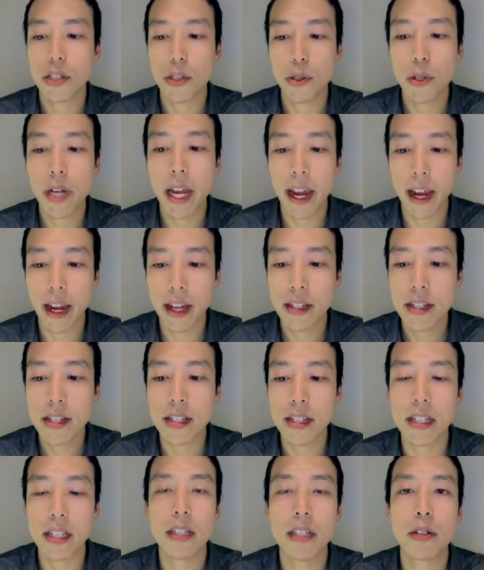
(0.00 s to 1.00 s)
You can
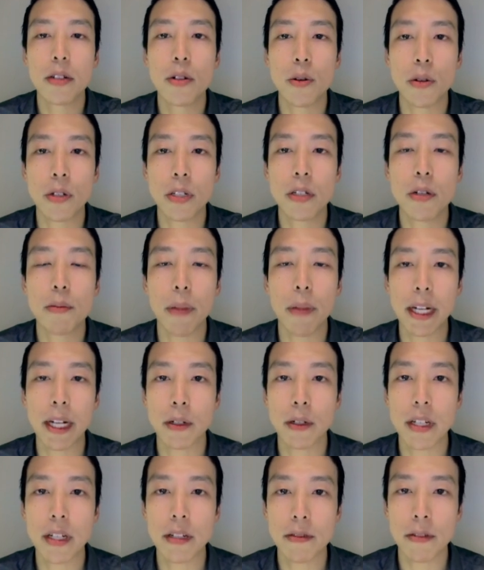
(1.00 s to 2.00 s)
see cortical
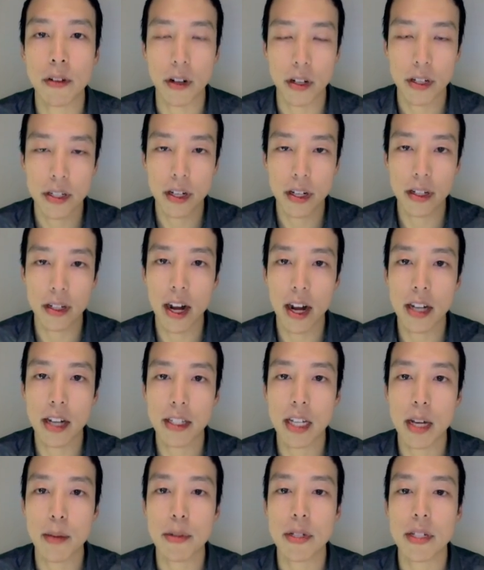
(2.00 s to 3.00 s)
microinfarcts on
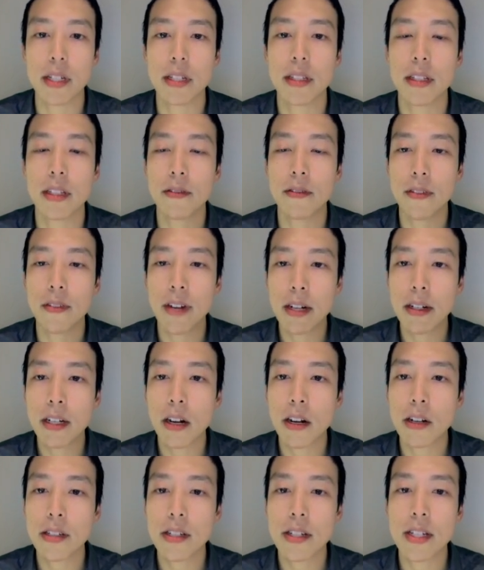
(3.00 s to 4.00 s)
autopsy. They're very
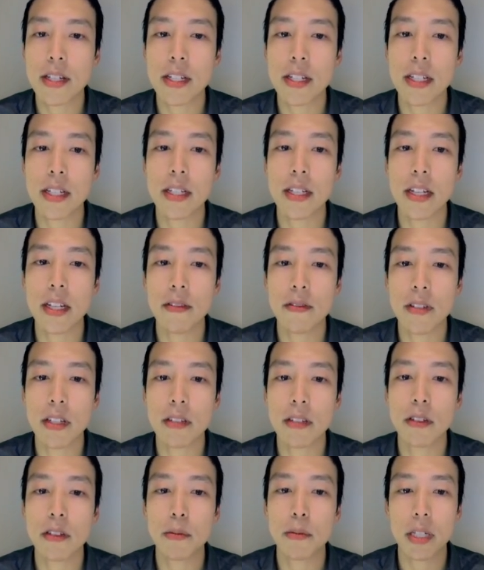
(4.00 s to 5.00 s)
hard to see in
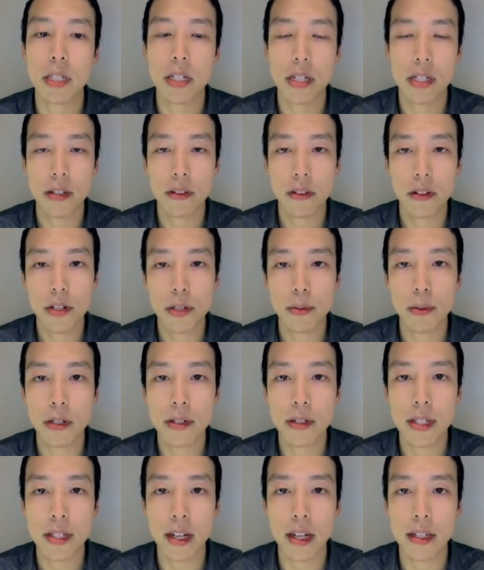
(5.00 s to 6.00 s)
vivo because of their
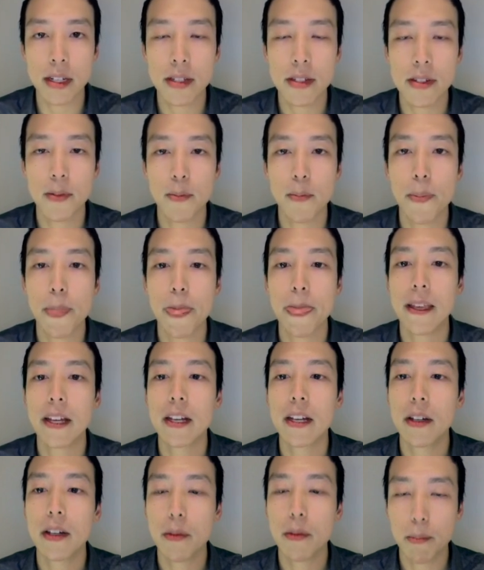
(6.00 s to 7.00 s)
small size.
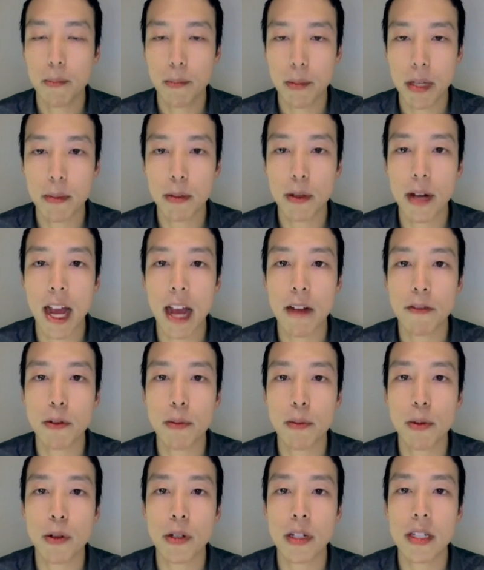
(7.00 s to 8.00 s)
People have
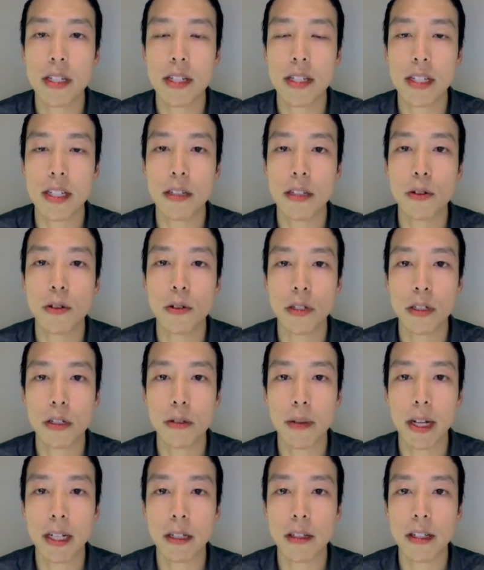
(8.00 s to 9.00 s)
reported seeing
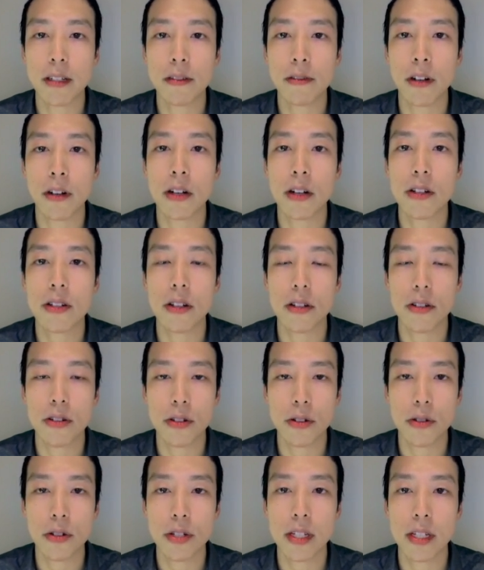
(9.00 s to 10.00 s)
cortical microinfarcts
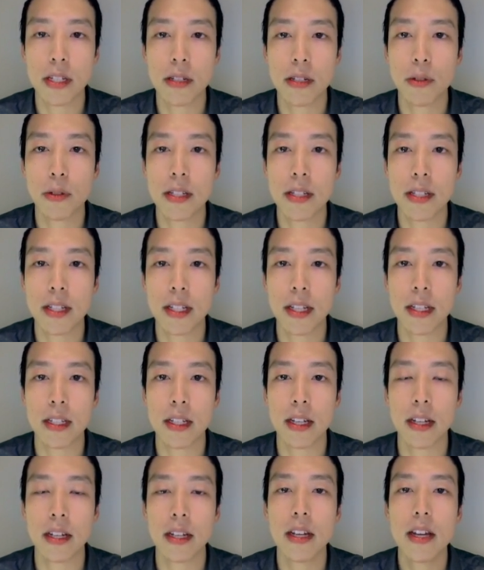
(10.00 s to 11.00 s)
associated with
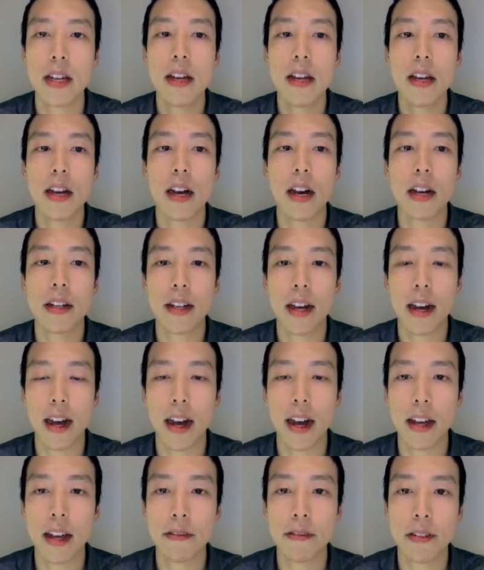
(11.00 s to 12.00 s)
CAA on
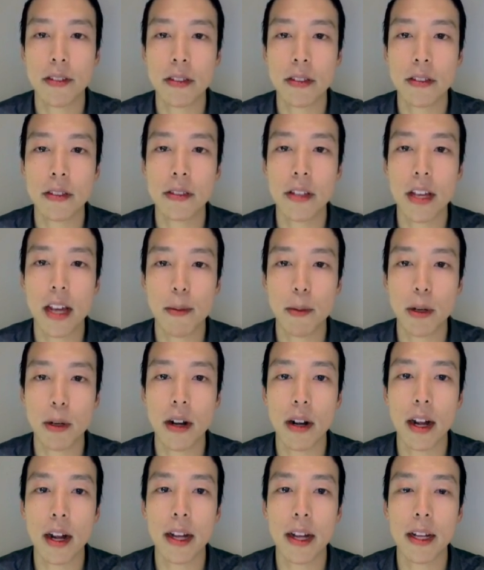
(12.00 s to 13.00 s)
high field
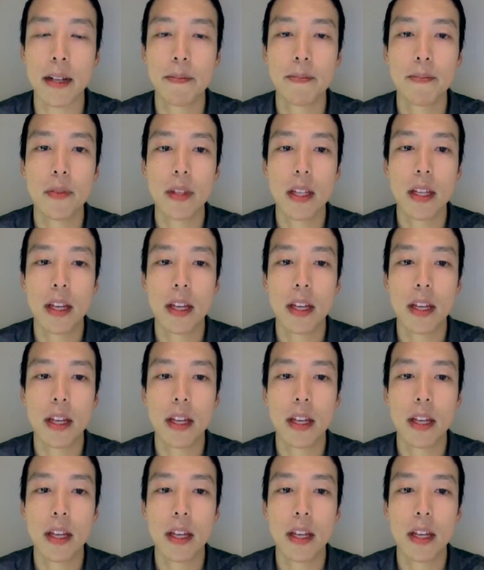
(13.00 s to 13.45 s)
MRI,